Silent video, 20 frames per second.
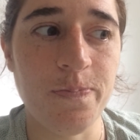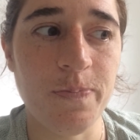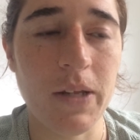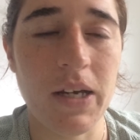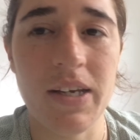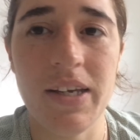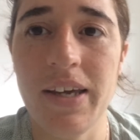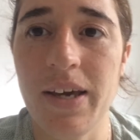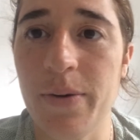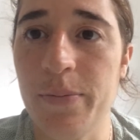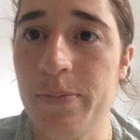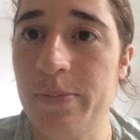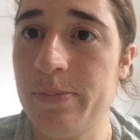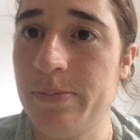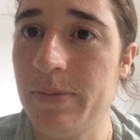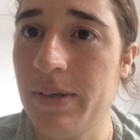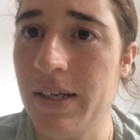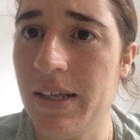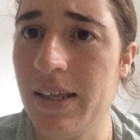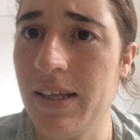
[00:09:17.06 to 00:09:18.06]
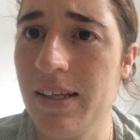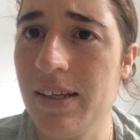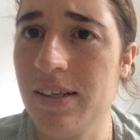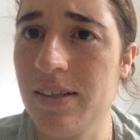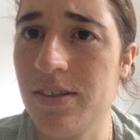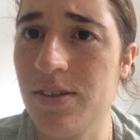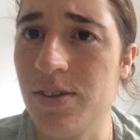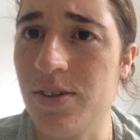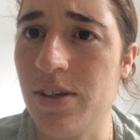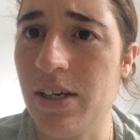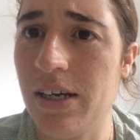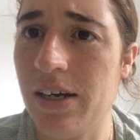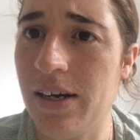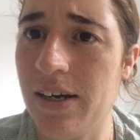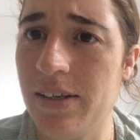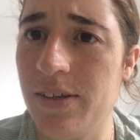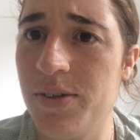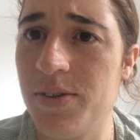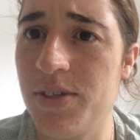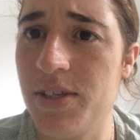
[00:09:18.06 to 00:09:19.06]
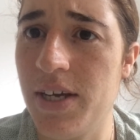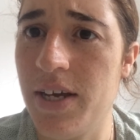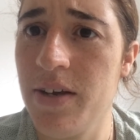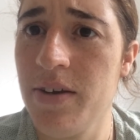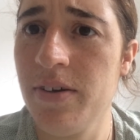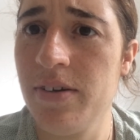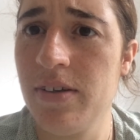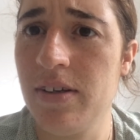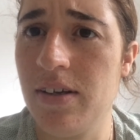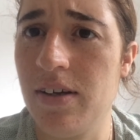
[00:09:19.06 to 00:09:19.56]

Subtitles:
Yeah, I think that's all I had to say.